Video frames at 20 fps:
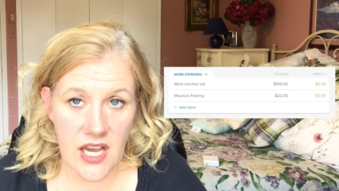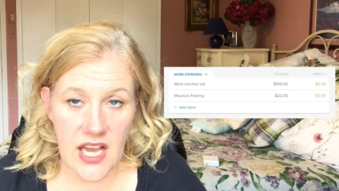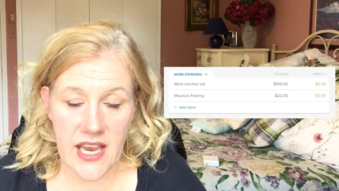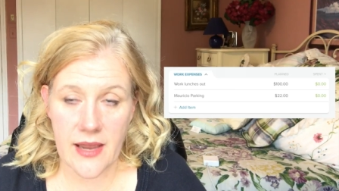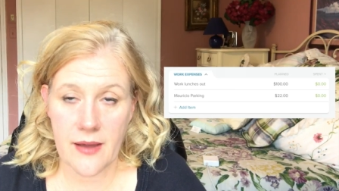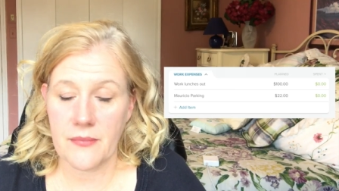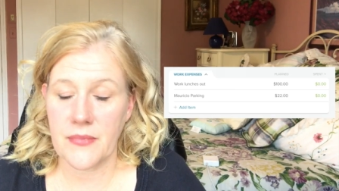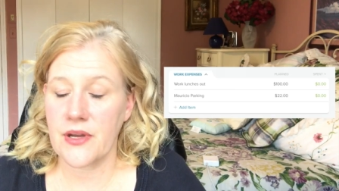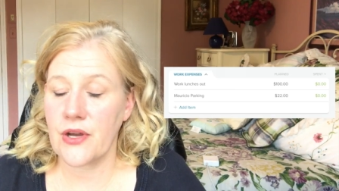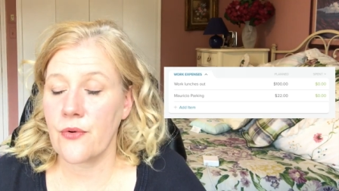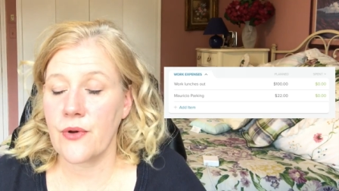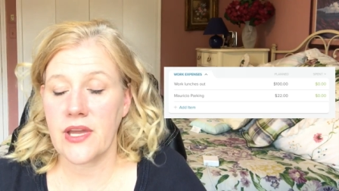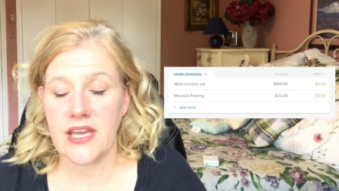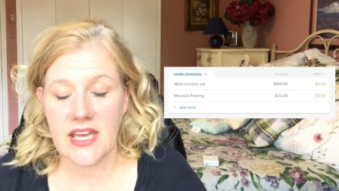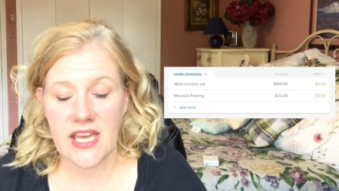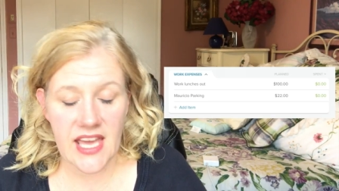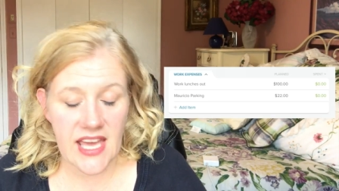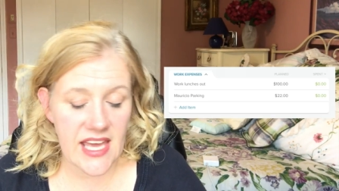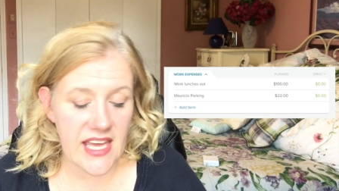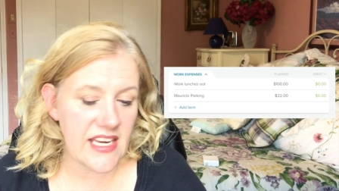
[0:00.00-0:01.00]
I am going
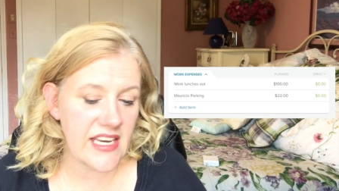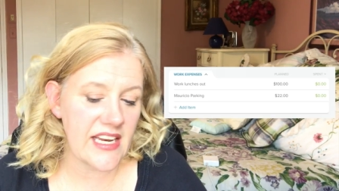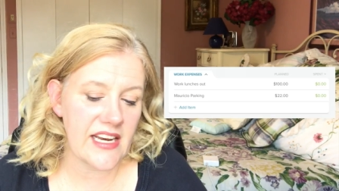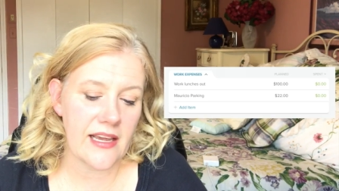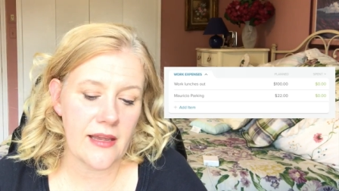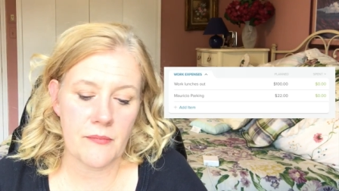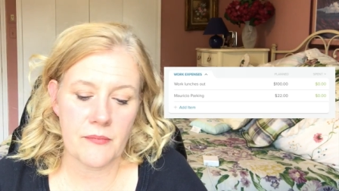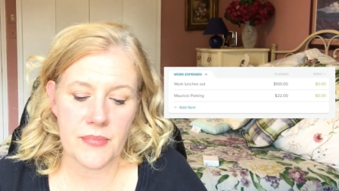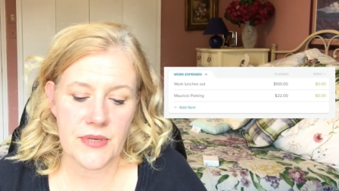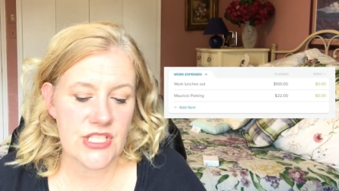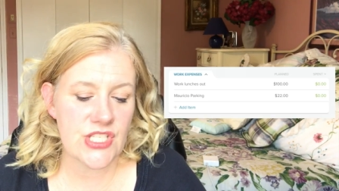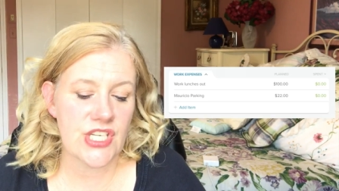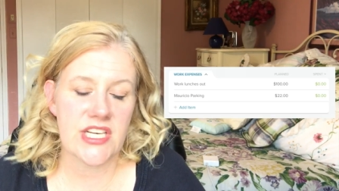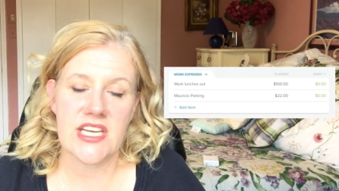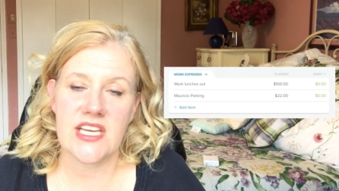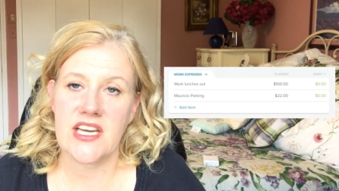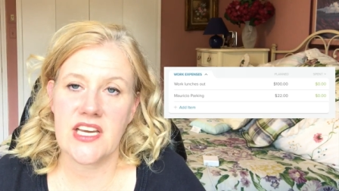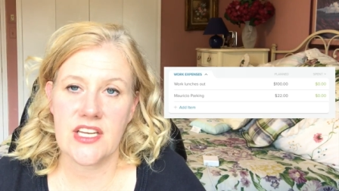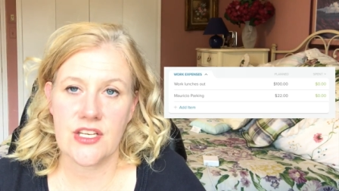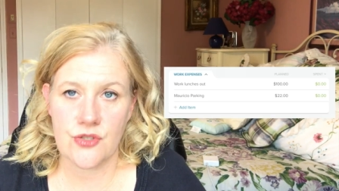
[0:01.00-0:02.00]
ahead and I'm
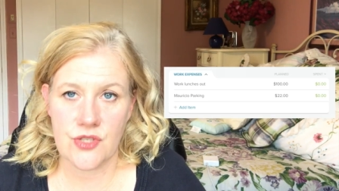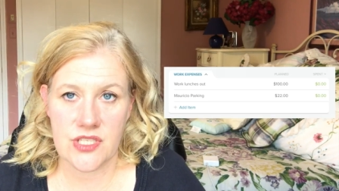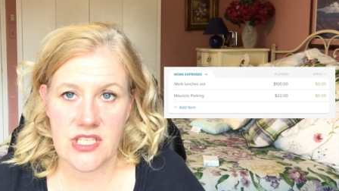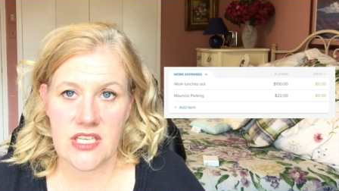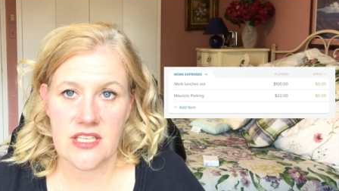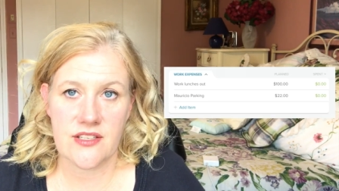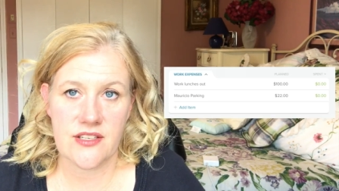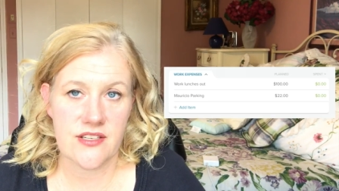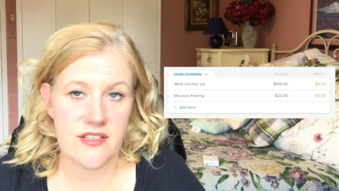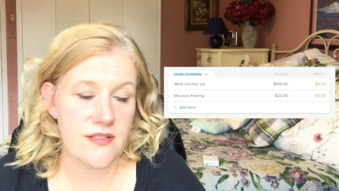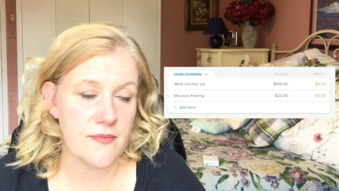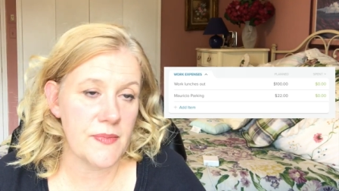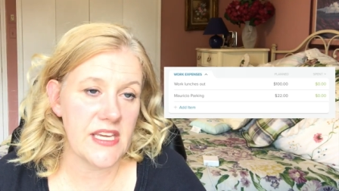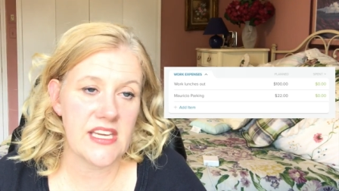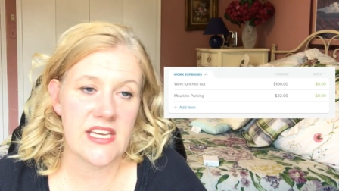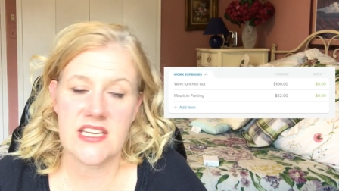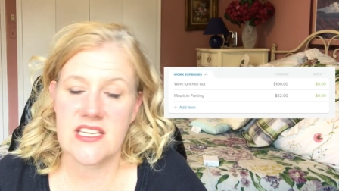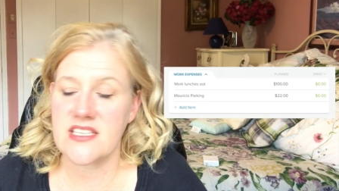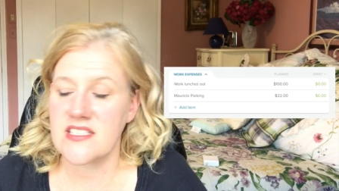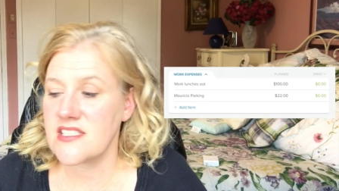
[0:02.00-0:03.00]
budgeting one hundred dollars
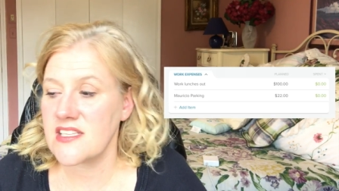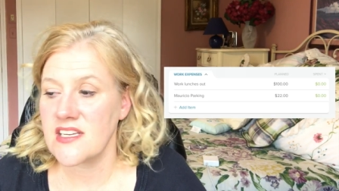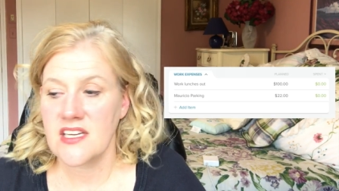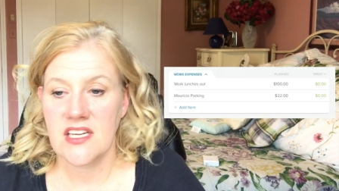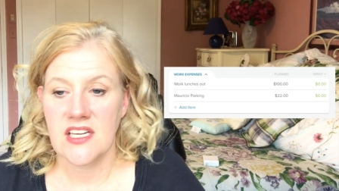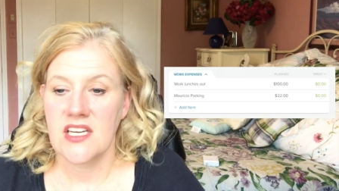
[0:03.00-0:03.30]
because